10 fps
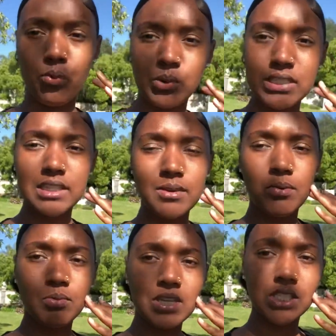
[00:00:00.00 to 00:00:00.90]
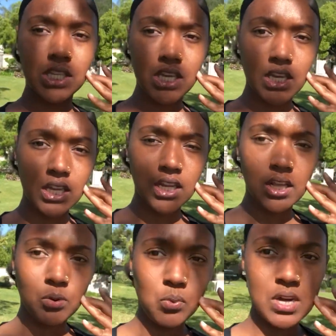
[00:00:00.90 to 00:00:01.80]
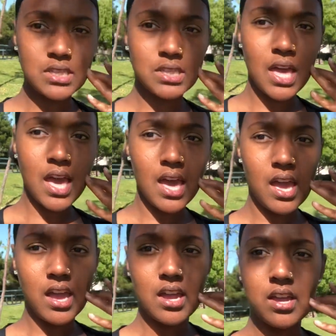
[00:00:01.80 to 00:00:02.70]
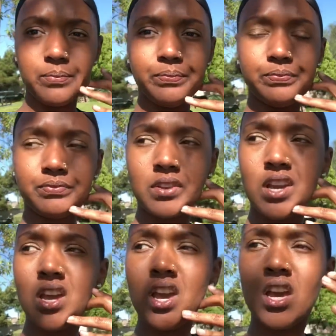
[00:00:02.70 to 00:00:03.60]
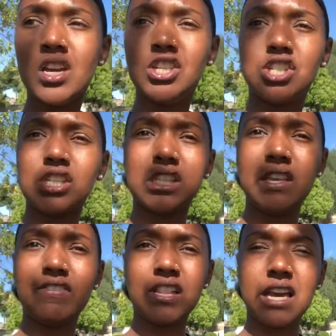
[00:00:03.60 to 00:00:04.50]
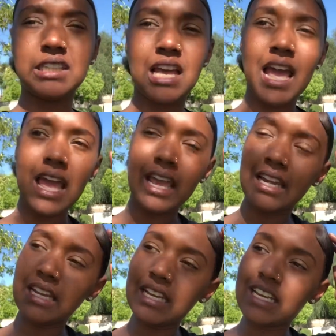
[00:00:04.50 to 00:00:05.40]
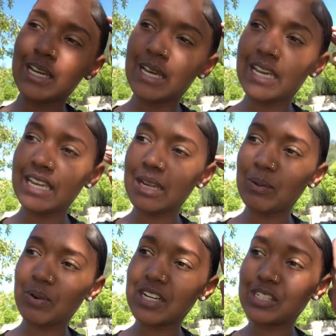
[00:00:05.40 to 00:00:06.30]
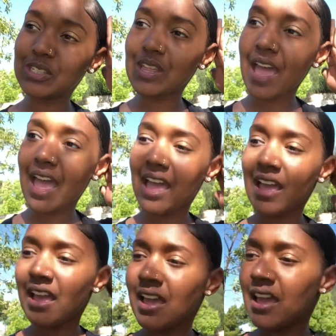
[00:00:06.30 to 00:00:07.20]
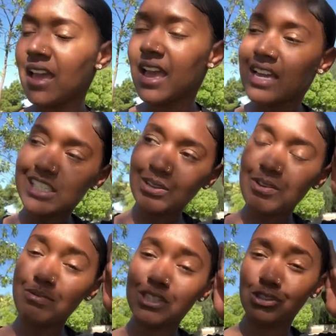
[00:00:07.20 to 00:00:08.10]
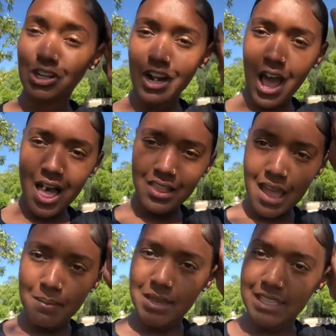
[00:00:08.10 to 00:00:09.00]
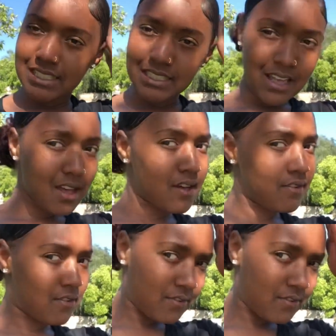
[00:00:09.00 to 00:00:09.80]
We did what we did. It was that, and just leave it like that. And he didn't want to do that. So he was still trying to holler at me and stuff.